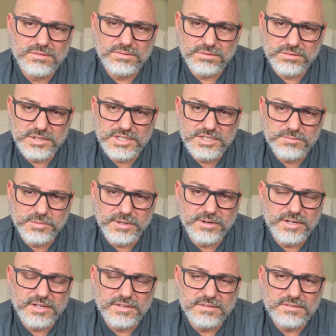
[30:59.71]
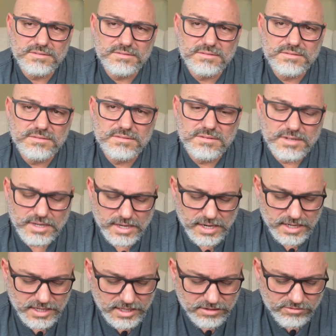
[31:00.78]
through his Spirit.
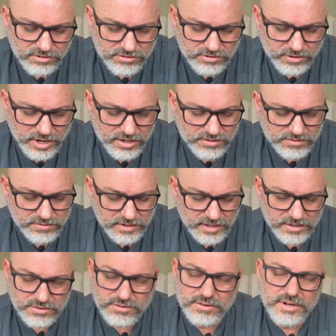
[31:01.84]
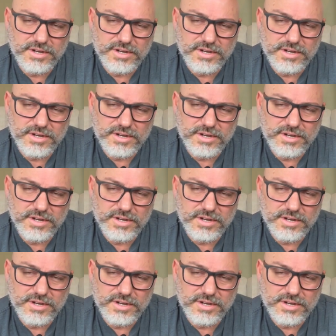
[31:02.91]
And he gives us grace to enter